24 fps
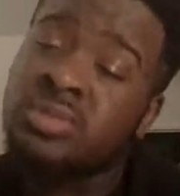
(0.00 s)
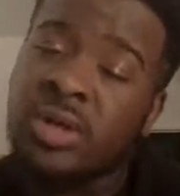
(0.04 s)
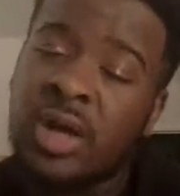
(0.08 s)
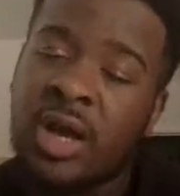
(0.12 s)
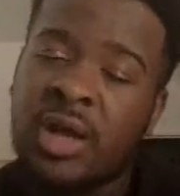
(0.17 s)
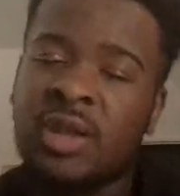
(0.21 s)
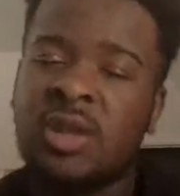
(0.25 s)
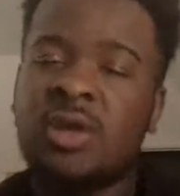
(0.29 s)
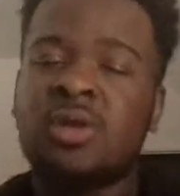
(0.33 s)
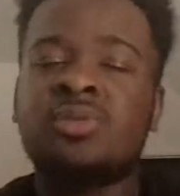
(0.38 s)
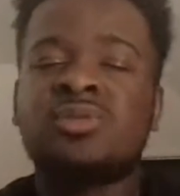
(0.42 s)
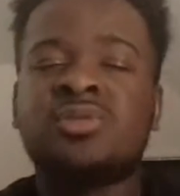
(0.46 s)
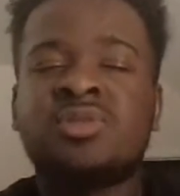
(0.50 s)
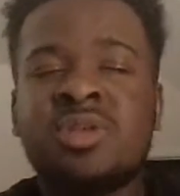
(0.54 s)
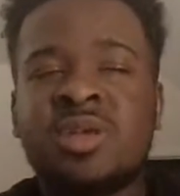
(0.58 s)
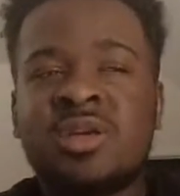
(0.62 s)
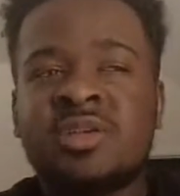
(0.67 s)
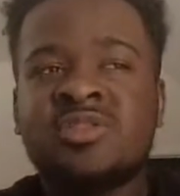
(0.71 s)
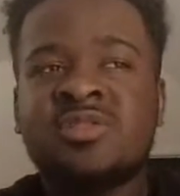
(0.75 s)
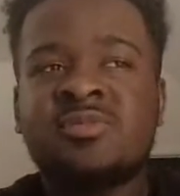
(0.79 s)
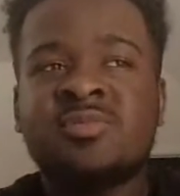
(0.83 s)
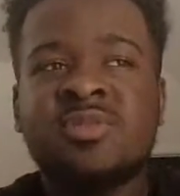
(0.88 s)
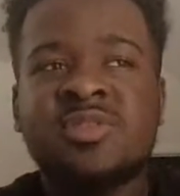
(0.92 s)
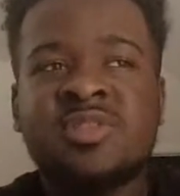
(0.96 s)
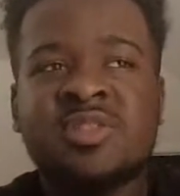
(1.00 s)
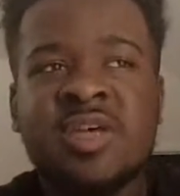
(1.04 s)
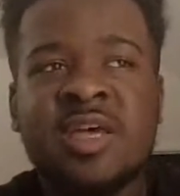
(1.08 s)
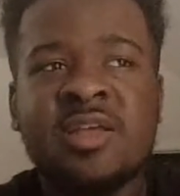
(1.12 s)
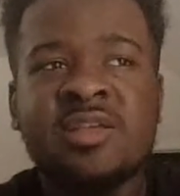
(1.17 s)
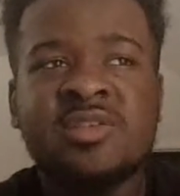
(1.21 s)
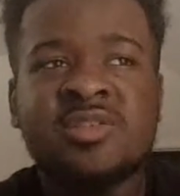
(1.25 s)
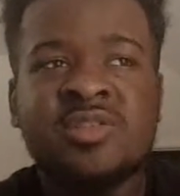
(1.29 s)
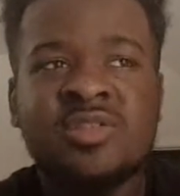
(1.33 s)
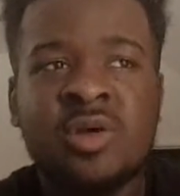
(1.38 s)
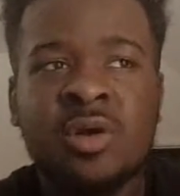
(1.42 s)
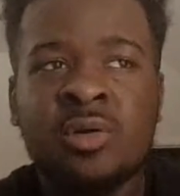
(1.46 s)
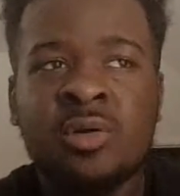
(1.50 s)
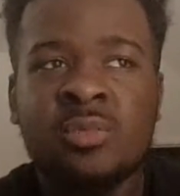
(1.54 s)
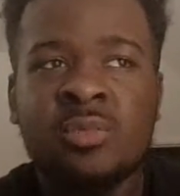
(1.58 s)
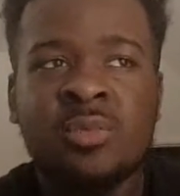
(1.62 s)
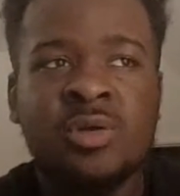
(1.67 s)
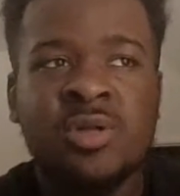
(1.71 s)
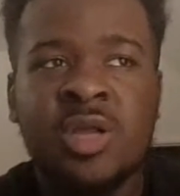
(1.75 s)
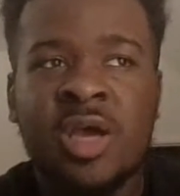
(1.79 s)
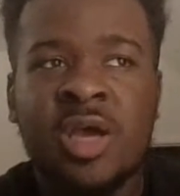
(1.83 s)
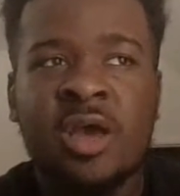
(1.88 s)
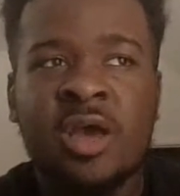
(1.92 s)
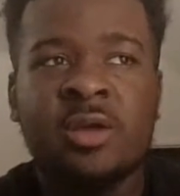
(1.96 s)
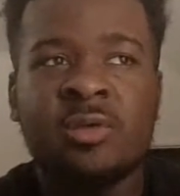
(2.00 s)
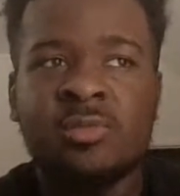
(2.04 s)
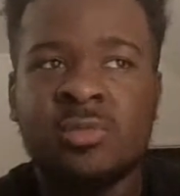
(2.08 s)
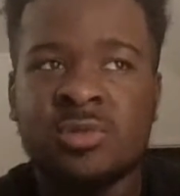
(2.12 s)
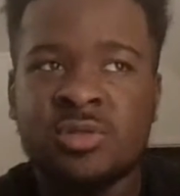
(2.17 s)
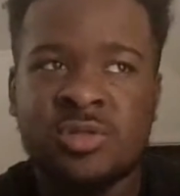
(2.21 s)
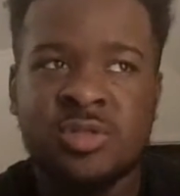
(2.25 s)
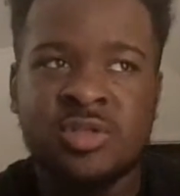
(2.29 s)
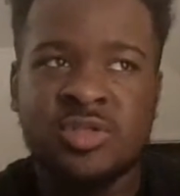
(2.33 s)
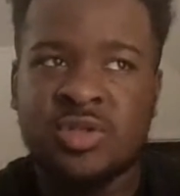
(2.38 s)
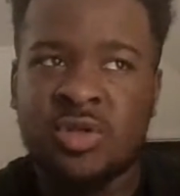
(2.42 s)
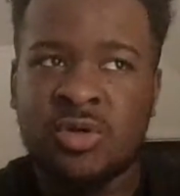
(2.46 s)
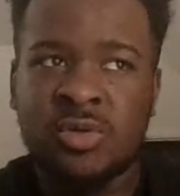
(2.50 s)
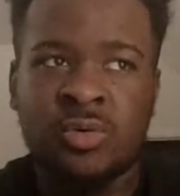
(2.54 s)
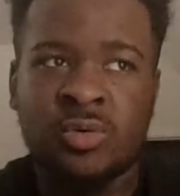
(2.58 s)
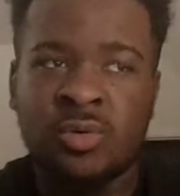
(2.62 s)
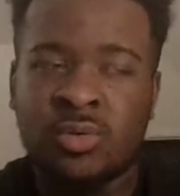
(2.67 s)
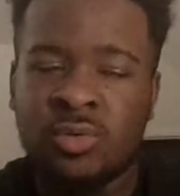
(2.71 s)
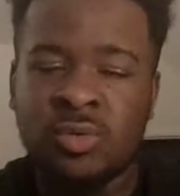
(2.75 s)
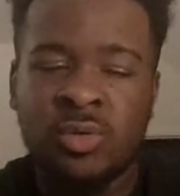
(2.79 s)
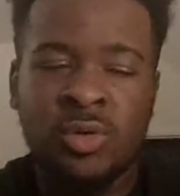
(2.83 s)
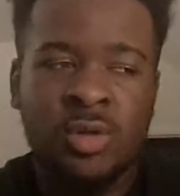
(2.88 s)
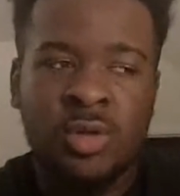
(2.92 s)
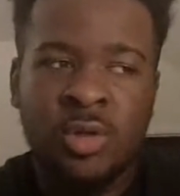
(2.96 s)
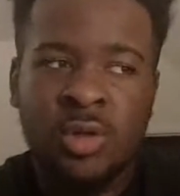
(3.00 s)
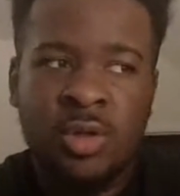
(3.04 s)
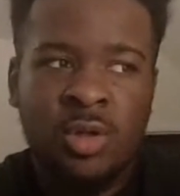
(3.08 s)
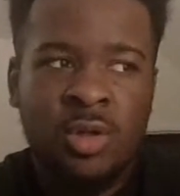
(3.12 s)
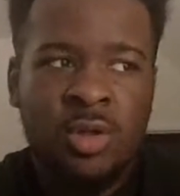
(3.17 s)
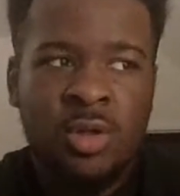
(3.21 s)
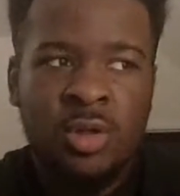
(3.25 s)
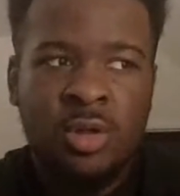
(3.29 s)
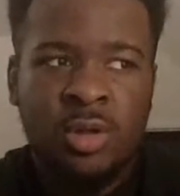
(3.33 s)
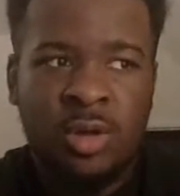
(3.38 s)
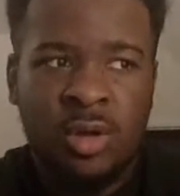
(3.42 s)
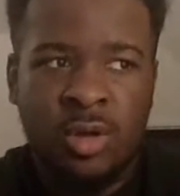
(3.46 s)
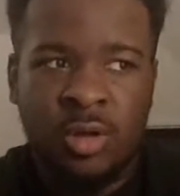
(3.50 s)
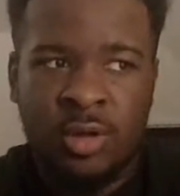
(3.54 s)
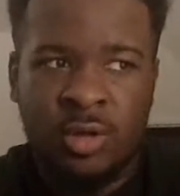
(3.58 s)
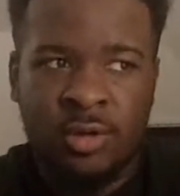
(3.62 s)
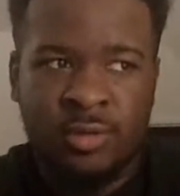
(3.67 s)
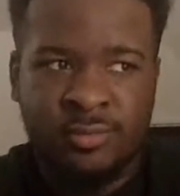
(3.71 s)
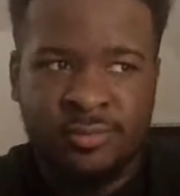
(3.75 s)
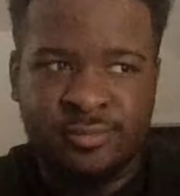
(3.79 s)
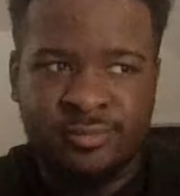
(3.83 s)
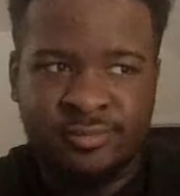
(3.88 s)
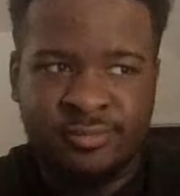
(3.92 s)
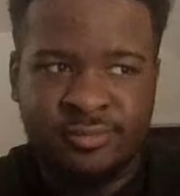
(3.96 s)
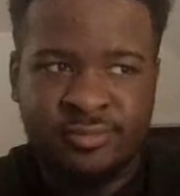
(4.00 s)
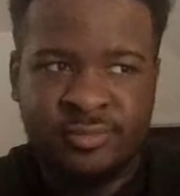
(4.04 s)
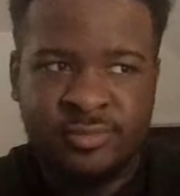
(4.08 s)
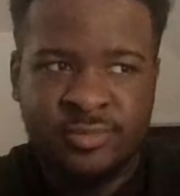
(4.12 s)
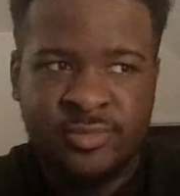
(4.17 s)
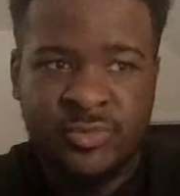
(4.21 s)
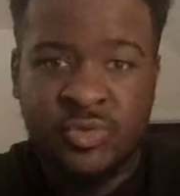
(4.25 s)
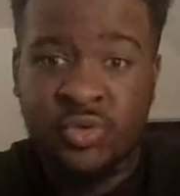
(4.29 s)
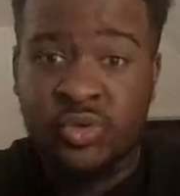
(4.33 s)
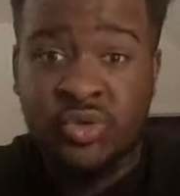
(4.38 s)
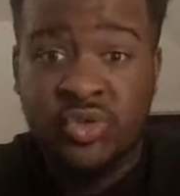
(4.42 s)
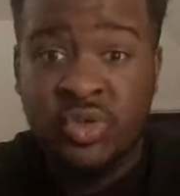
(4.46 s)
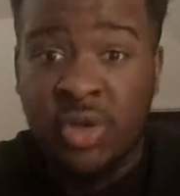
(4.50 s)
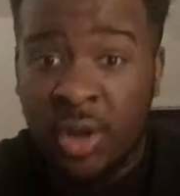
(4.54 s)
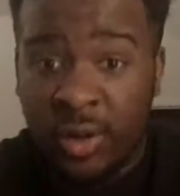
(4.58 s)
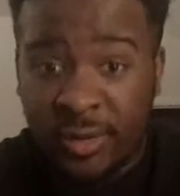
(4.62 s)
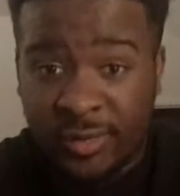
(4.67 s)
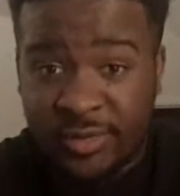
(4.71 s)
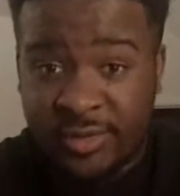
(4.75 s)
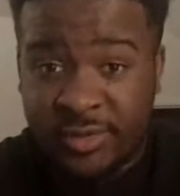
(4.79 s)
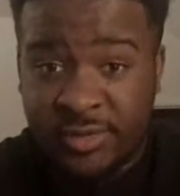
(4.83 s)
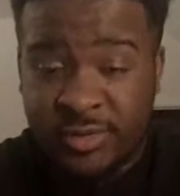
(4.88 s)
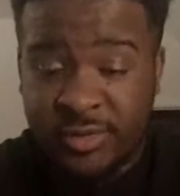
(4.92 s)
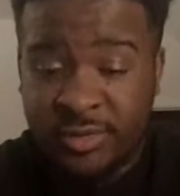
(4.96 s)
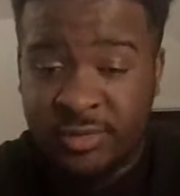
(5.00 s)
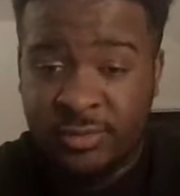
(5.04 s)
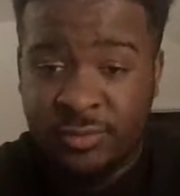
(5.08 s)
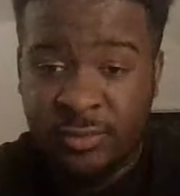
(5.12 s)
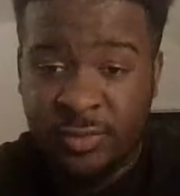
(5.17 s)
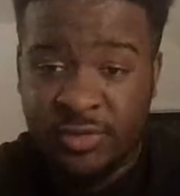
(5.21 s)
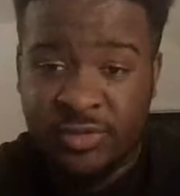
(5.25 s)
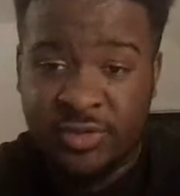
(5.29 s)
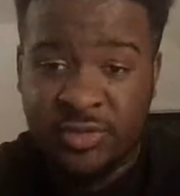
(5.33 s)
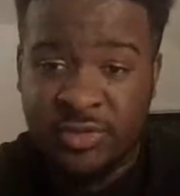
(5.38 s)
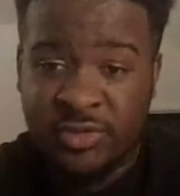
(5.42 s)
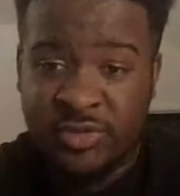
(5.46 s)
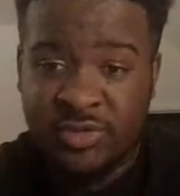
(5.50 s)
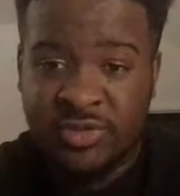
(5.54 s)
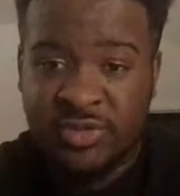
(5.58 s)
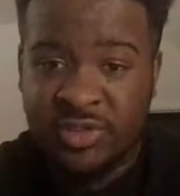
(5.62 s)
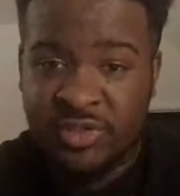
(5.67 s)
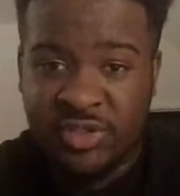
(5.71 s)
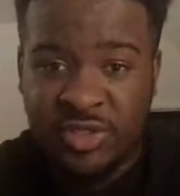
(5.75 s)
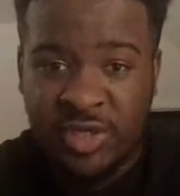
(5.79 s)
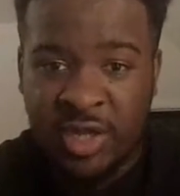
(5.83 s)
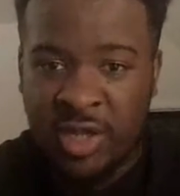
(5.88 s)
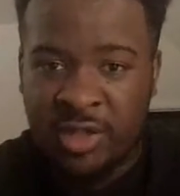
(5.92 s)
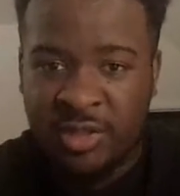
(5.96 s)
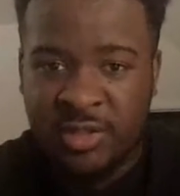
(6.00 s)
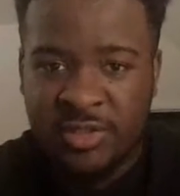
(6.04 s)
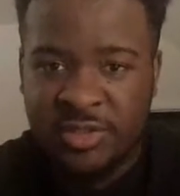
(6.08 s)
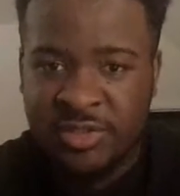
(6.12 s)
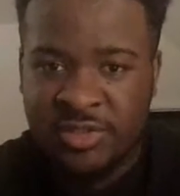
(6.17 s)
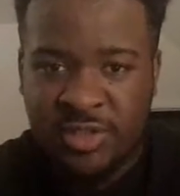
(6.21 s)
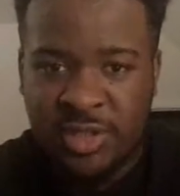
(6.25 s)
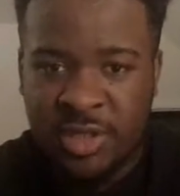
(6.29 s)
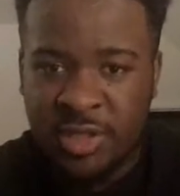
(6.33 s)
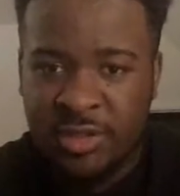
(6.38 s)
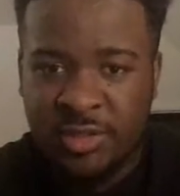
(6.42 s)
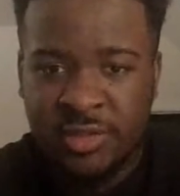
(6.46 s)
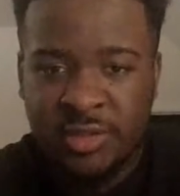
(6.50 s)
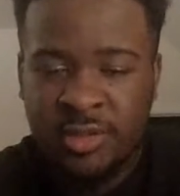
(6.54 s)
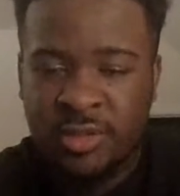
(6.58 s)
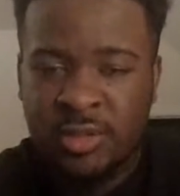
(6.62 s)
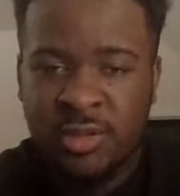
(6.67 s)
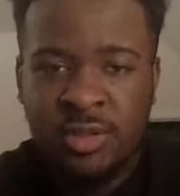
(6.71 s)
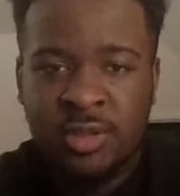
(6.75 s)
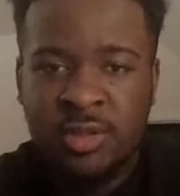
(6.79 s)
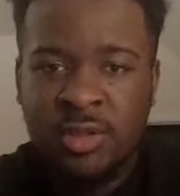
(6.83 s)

I know things have been set in stone and whatnot with this whole Toussaint, which is T'Challa's son.